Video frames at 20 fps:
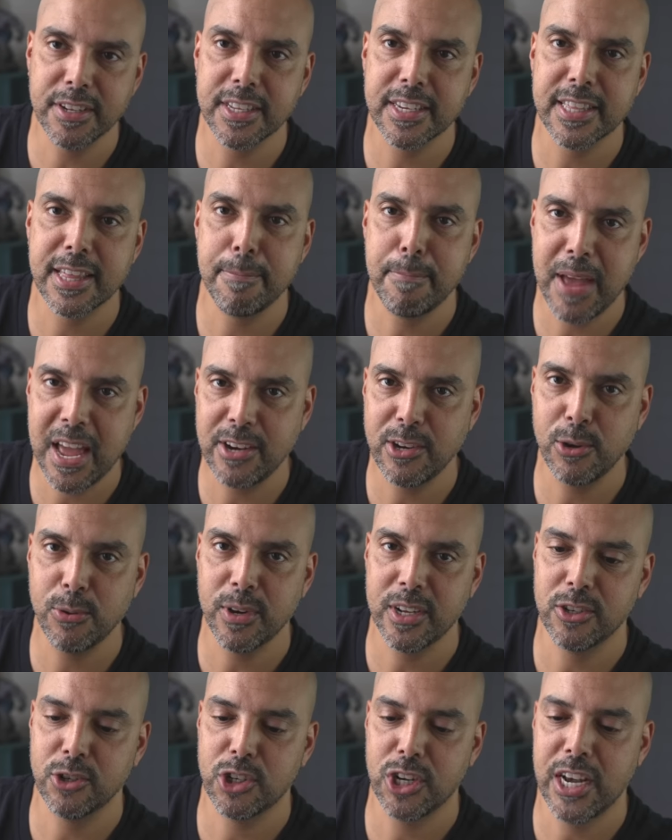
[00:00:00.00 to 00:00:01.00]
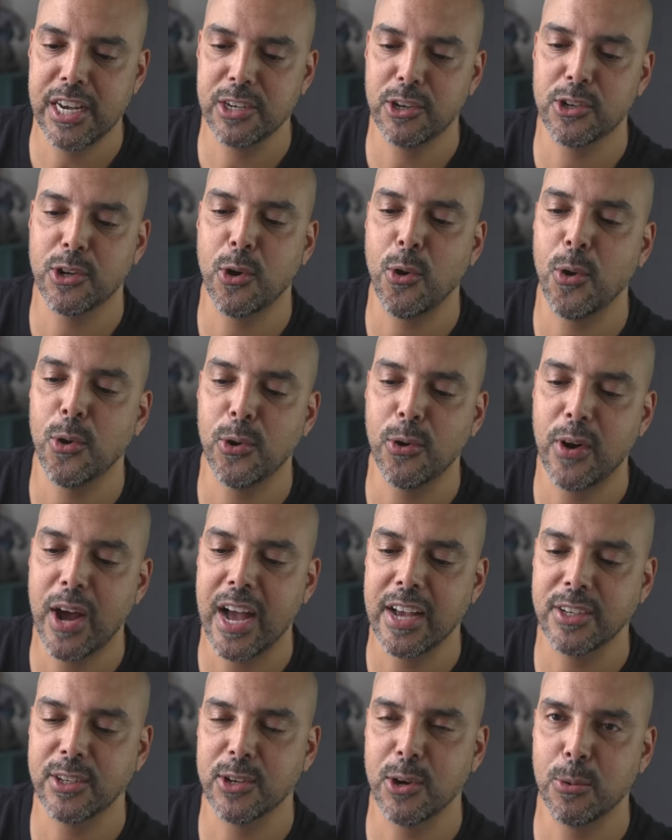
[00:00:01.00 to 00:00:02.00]
into the menu and change to auto
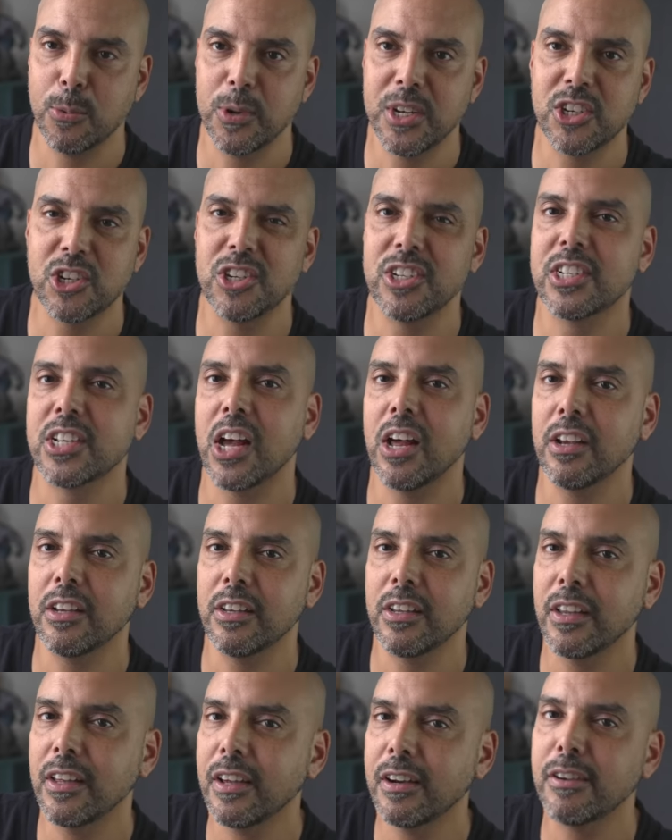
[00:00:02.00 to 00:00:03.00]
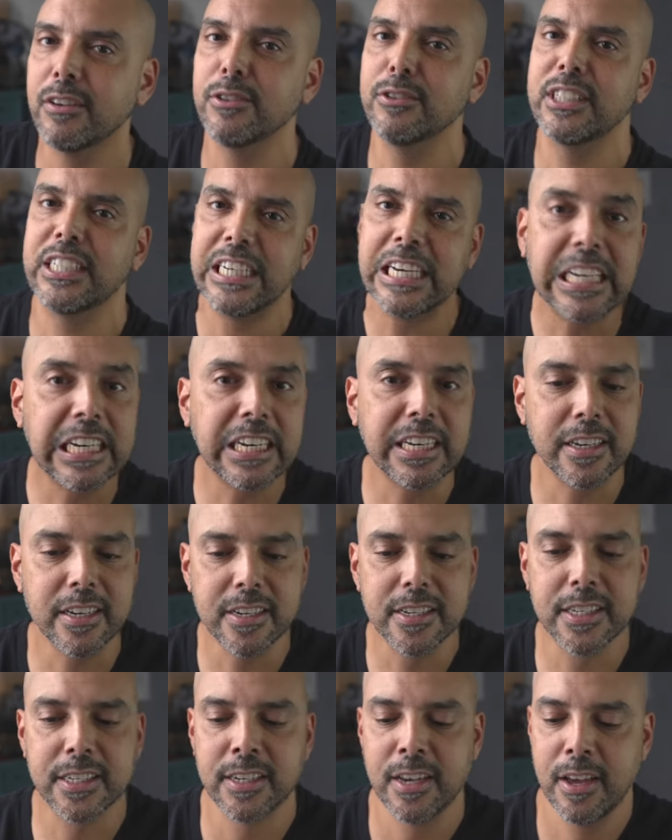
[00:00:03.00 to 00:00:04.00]
I S O, which is a little
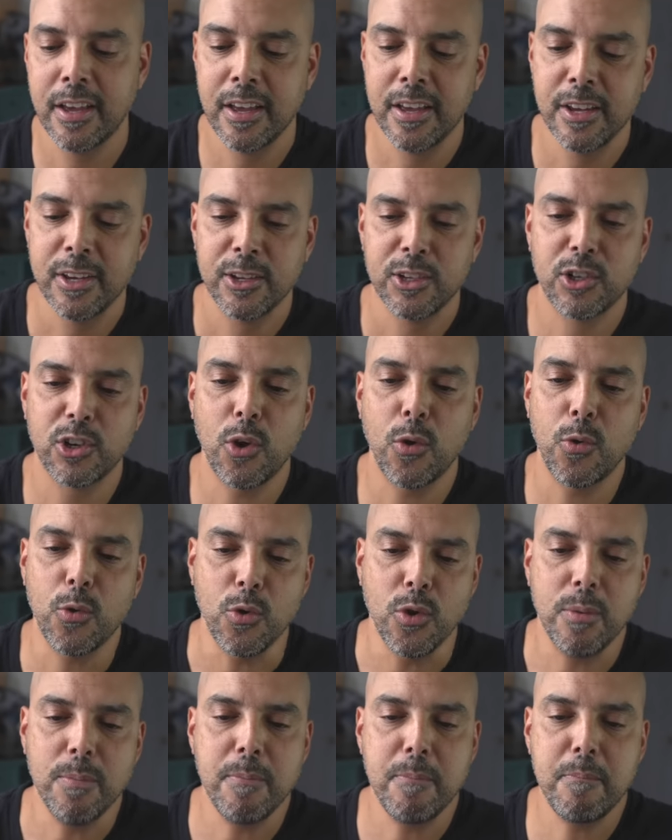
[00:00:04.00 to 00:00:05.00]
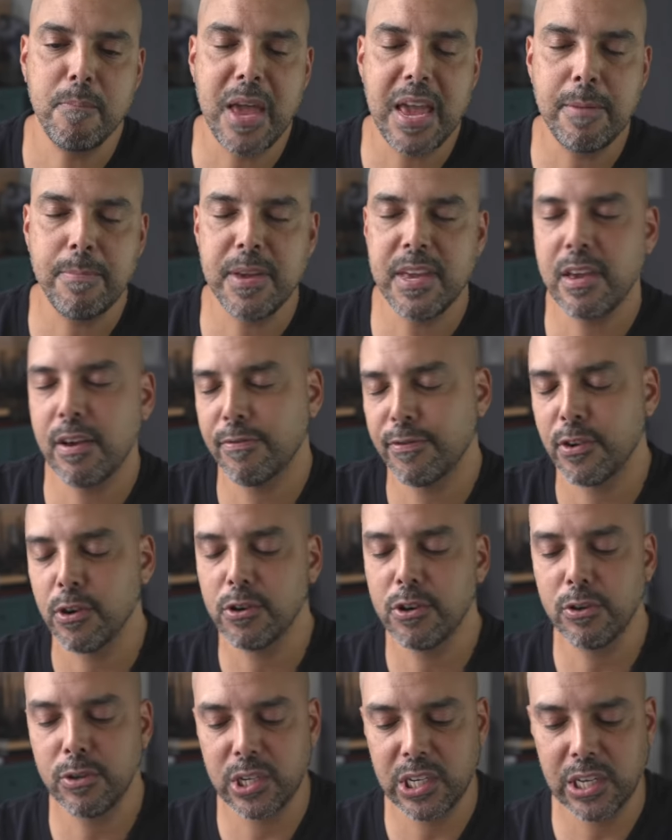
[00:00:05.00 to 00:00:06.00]
tedious. So maybe if you're
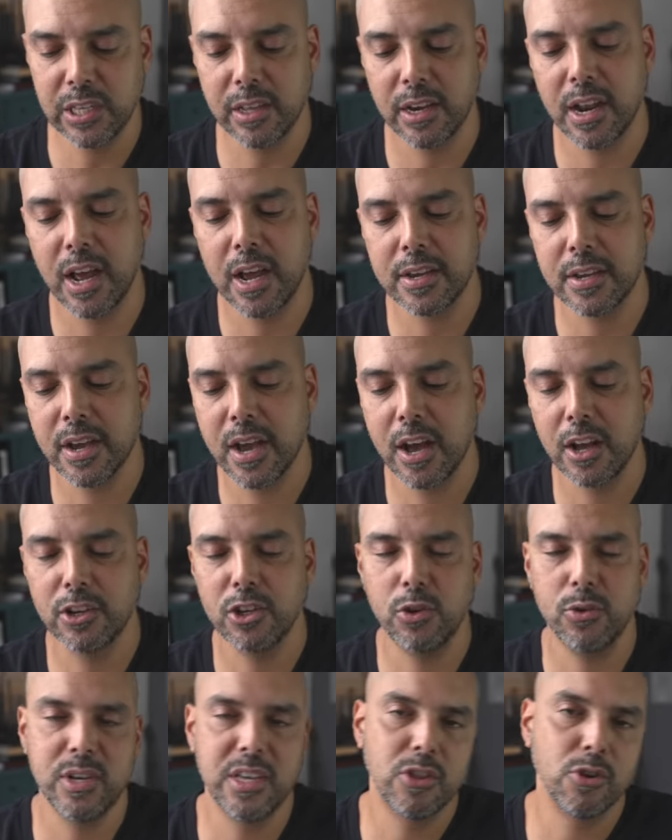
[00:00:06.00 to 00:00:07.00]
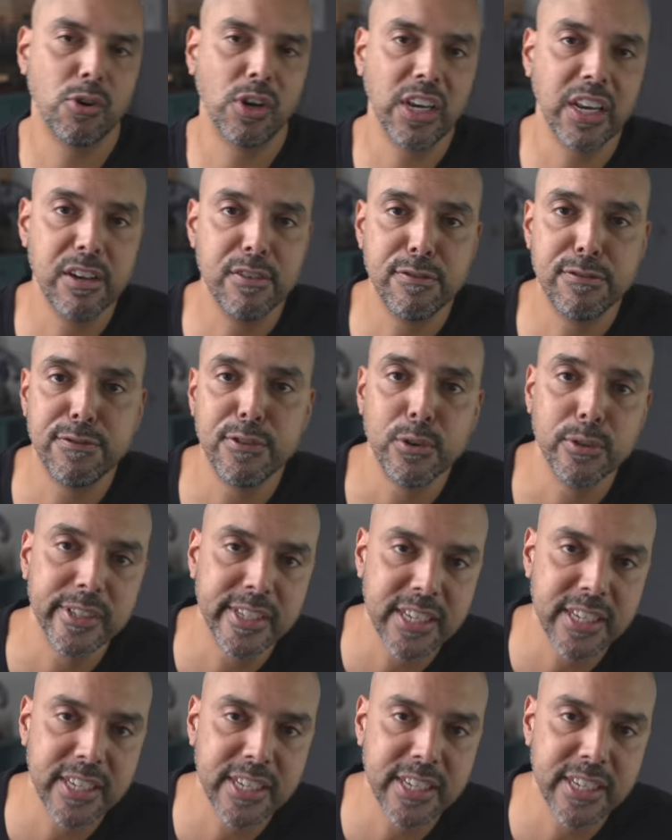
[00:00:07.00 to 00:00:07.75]
using the Nikon, you either live full